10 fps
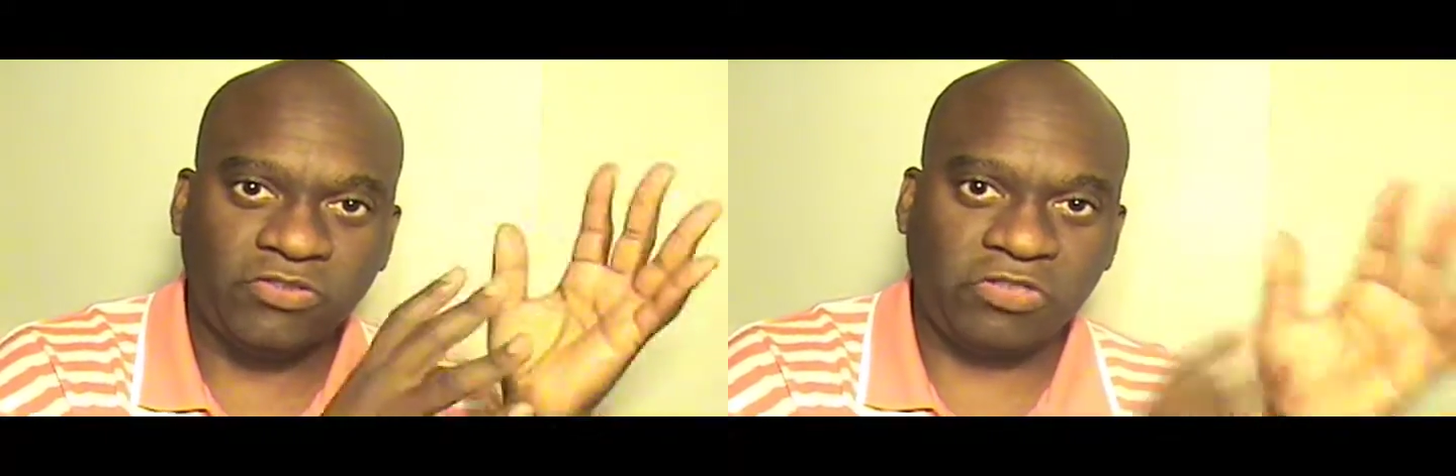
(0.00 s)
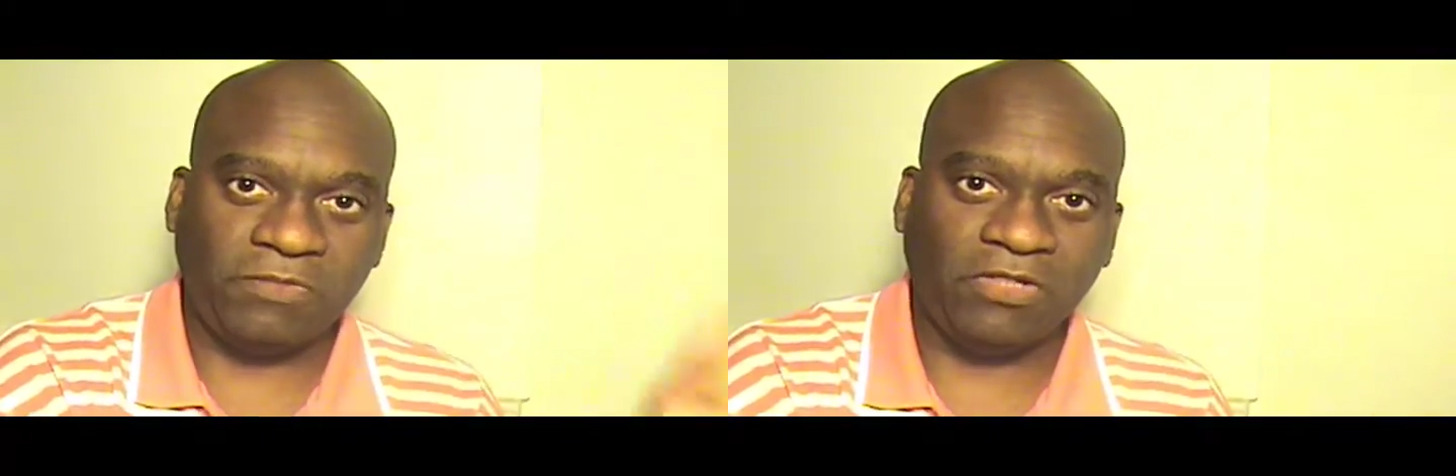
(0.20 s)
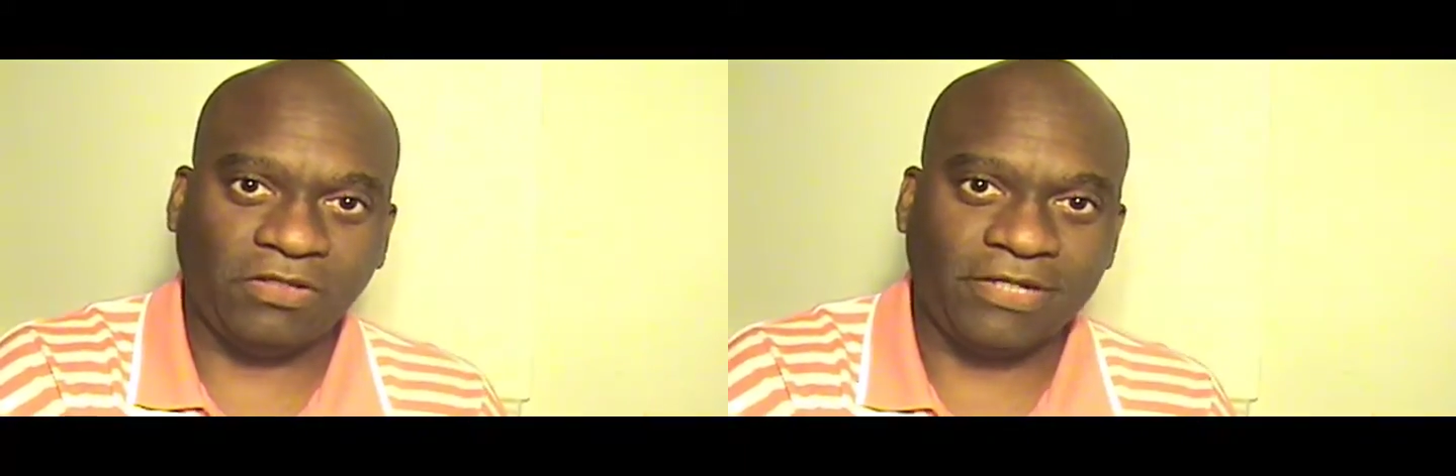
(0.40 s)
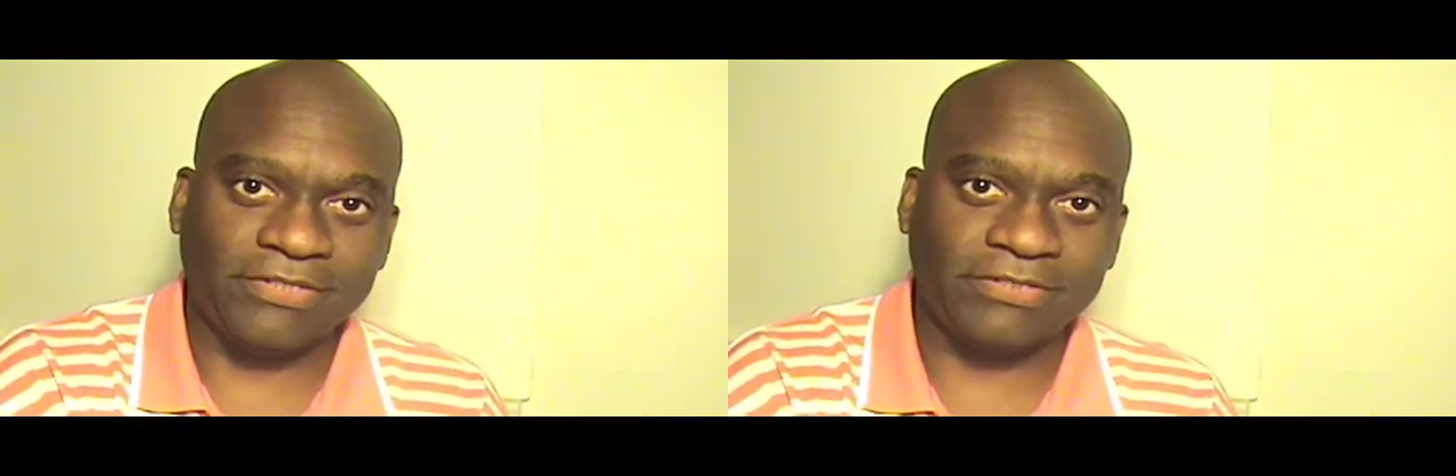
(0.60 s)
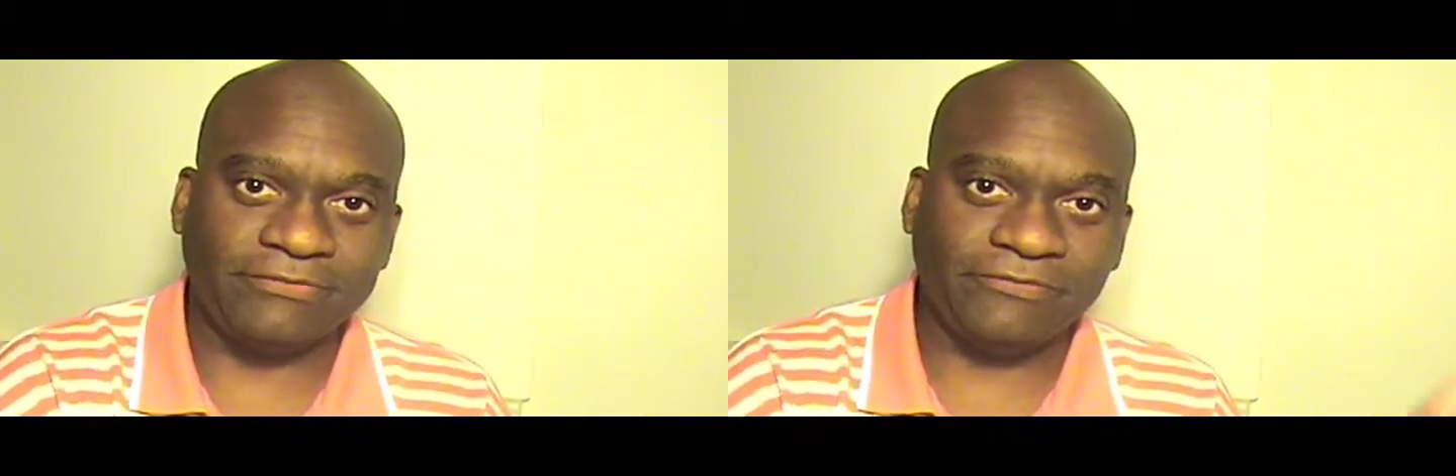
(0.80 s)
Jimmy
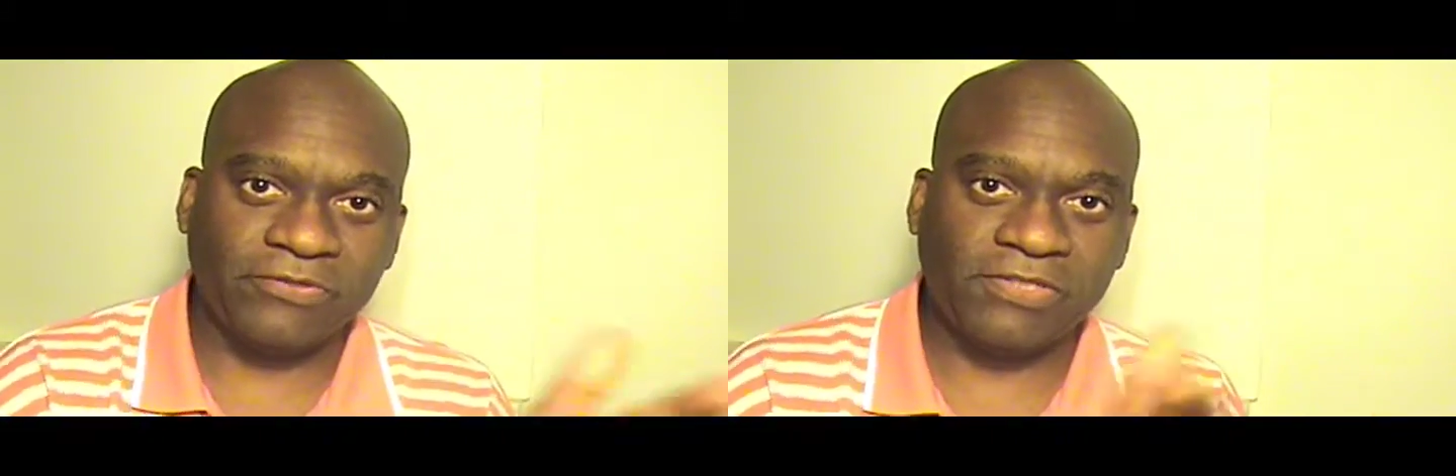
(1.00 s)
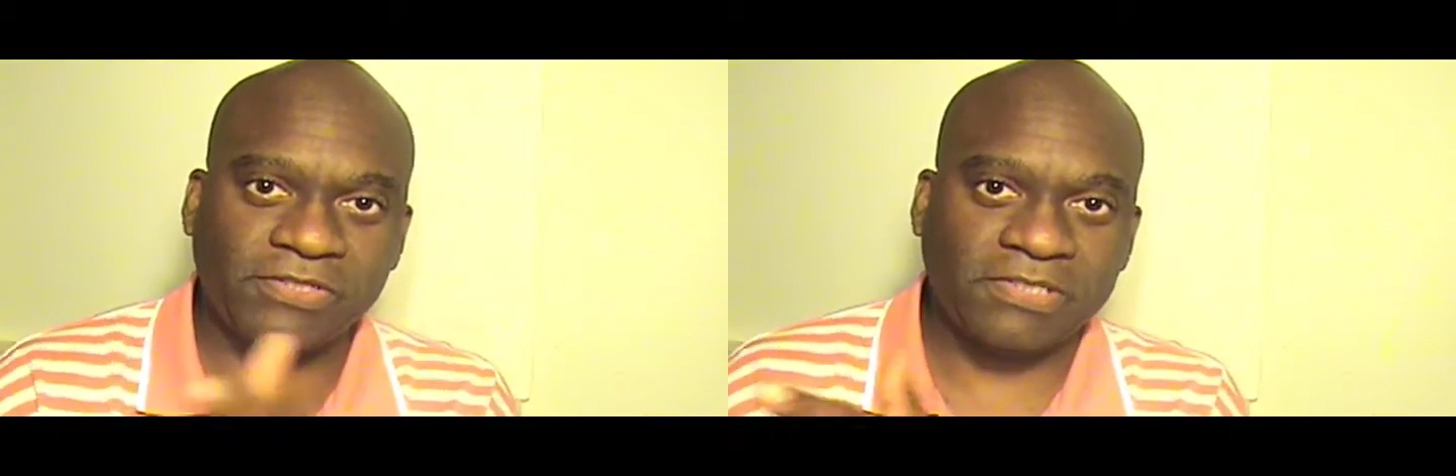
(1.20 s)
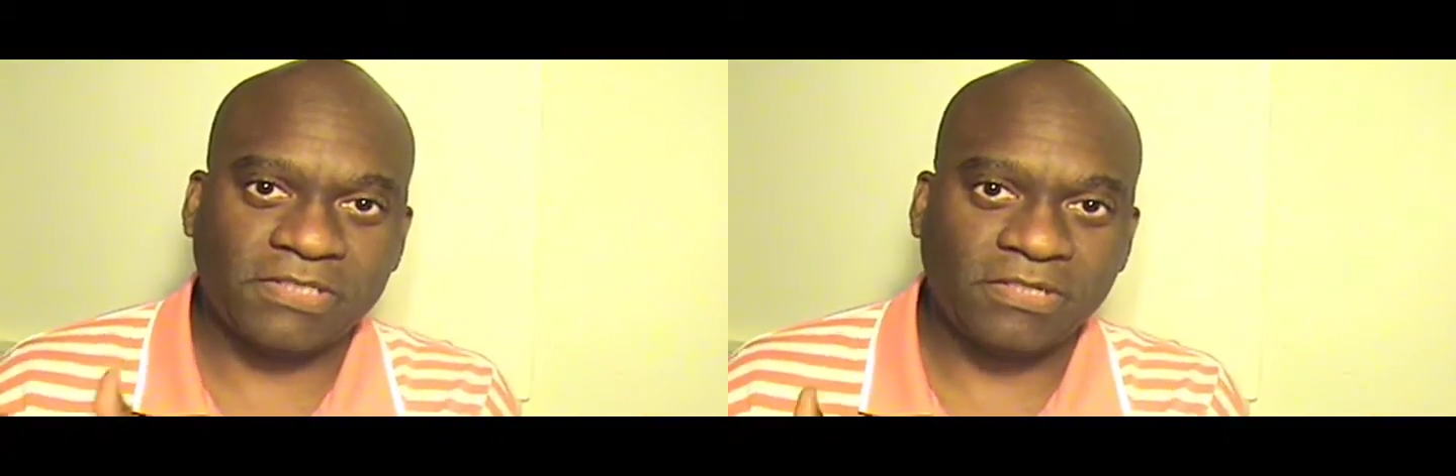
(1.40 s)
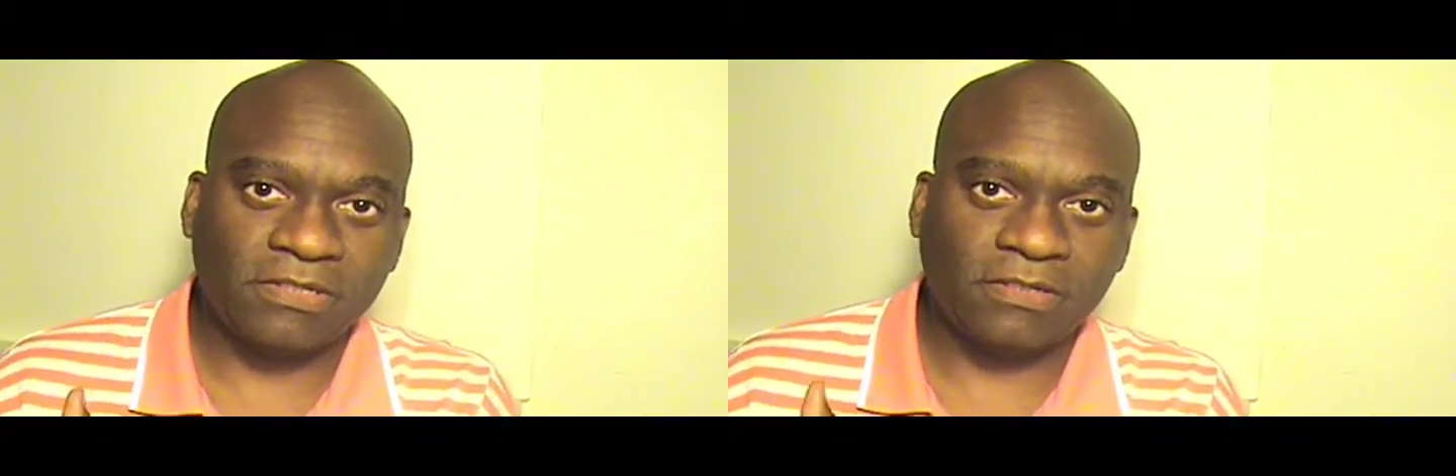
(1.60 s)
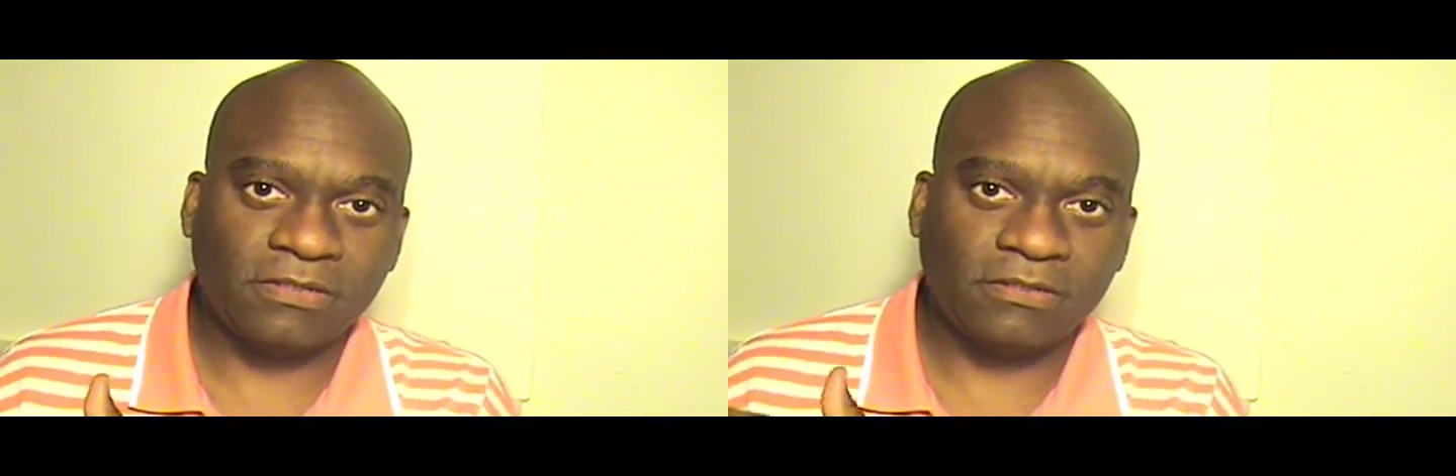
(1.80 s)
Clausen, versus
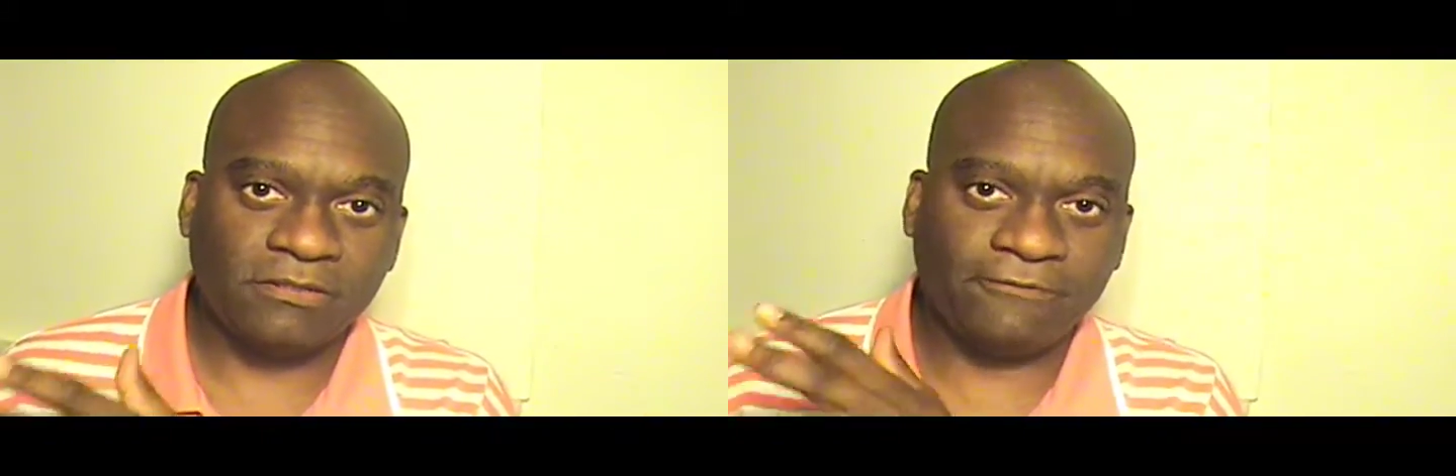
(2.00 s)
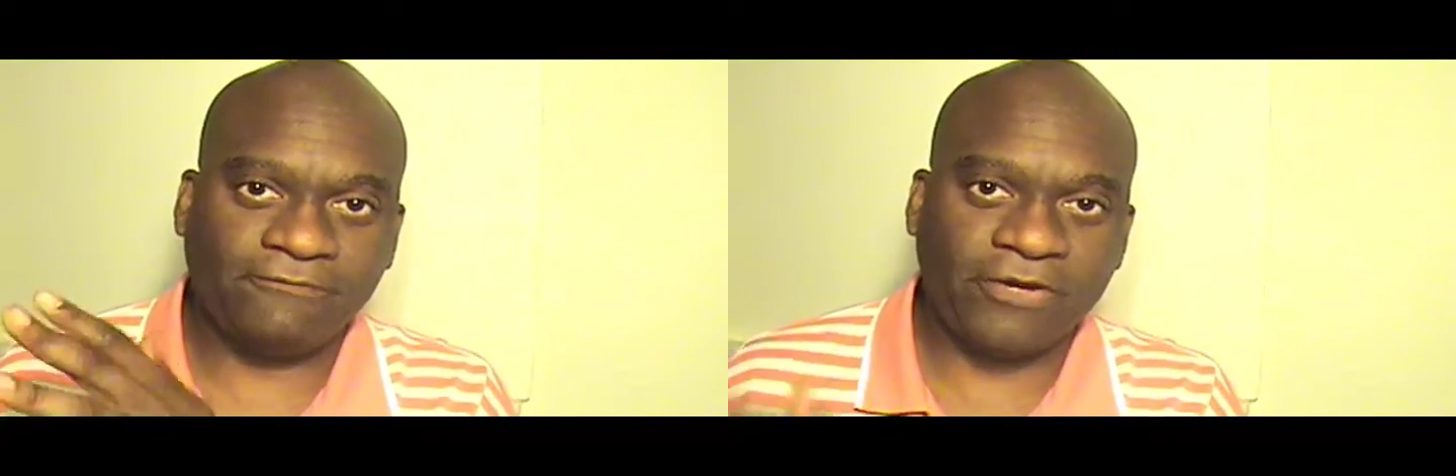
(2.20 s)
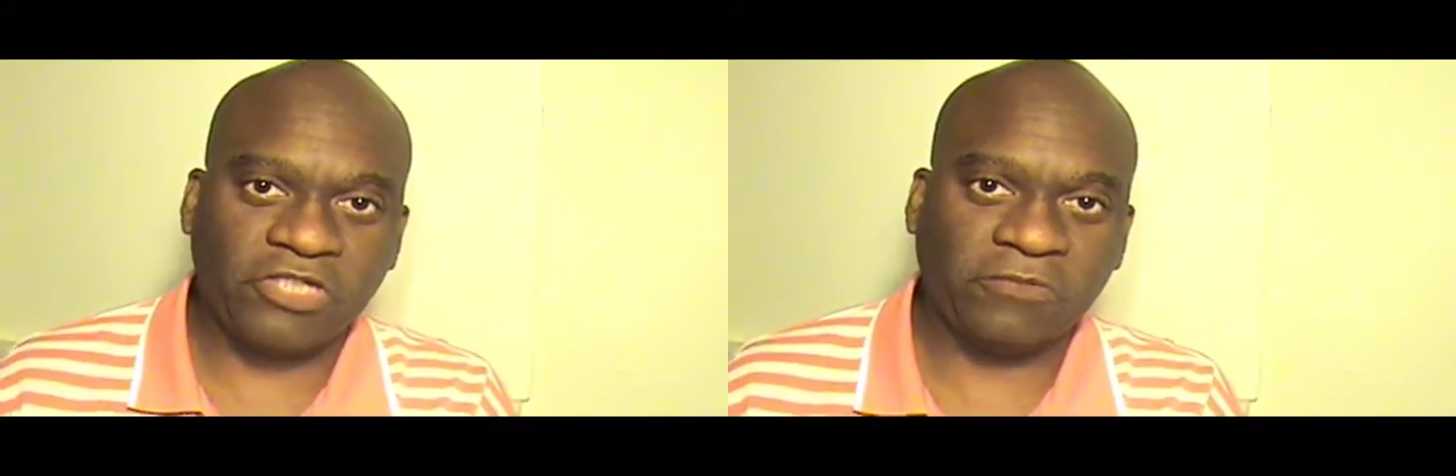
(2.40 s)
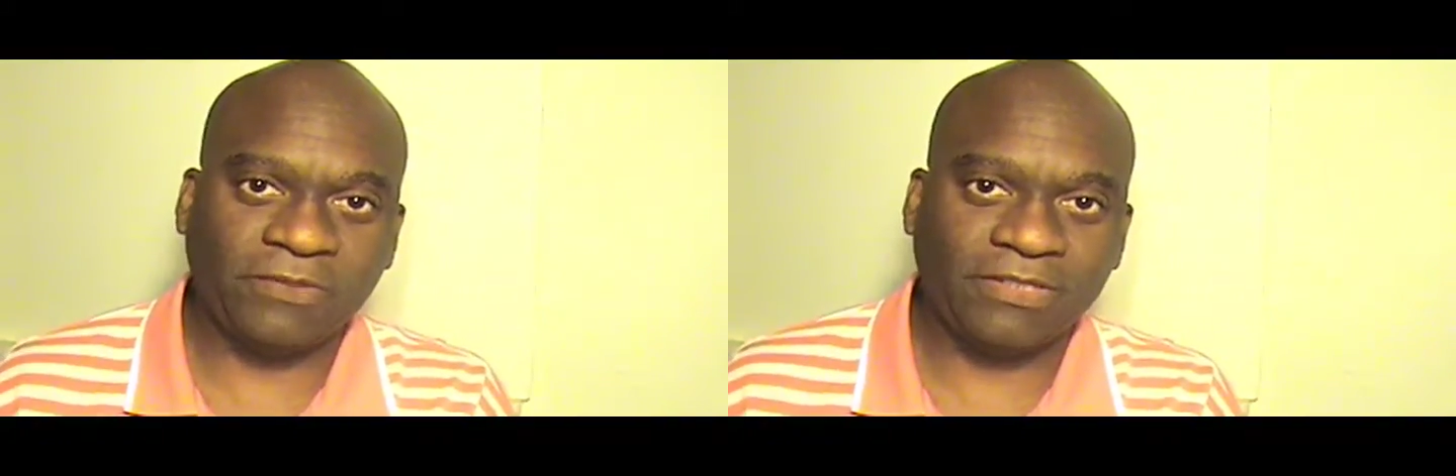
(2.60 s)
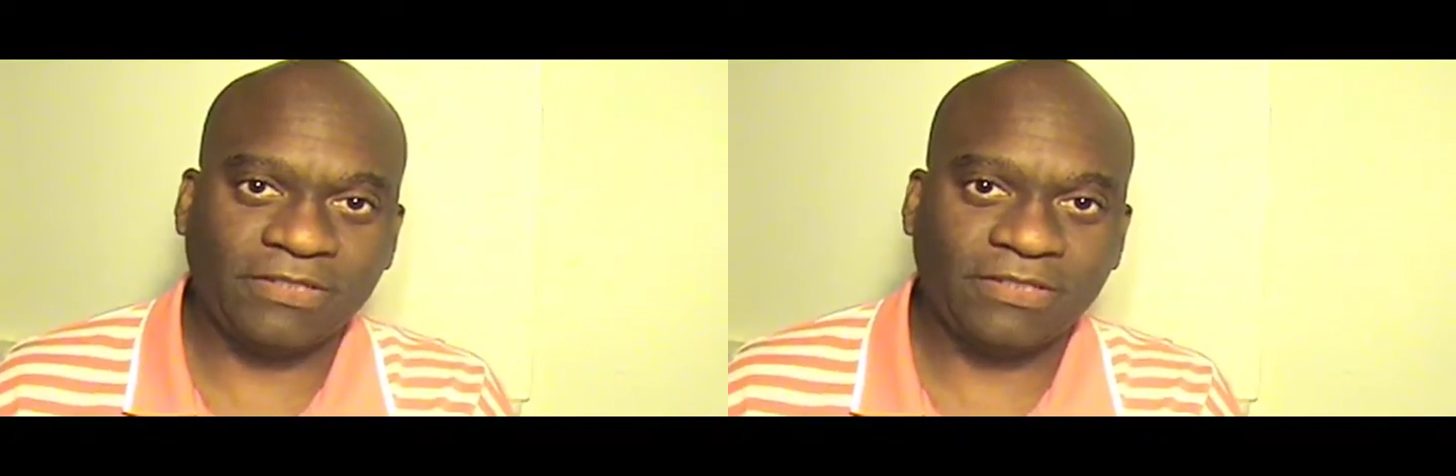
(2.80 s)
the freshman,